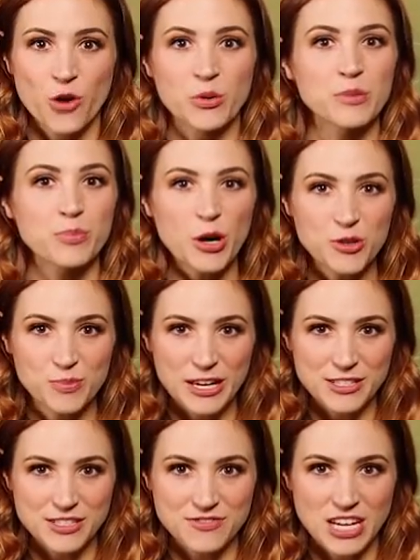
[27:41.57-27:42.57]
When both
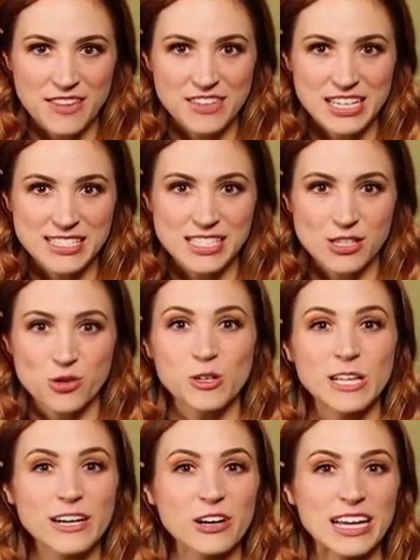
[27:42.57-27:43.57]
players have done this, you
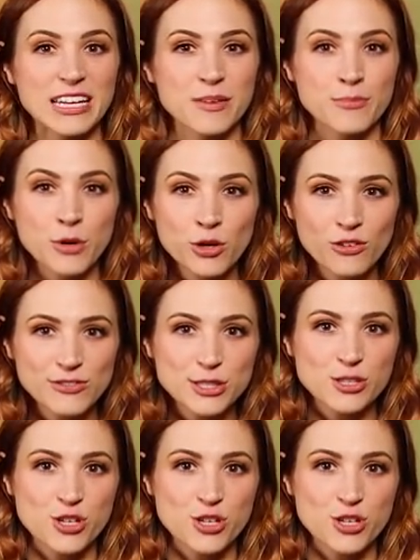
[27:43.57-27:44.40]
clear any move,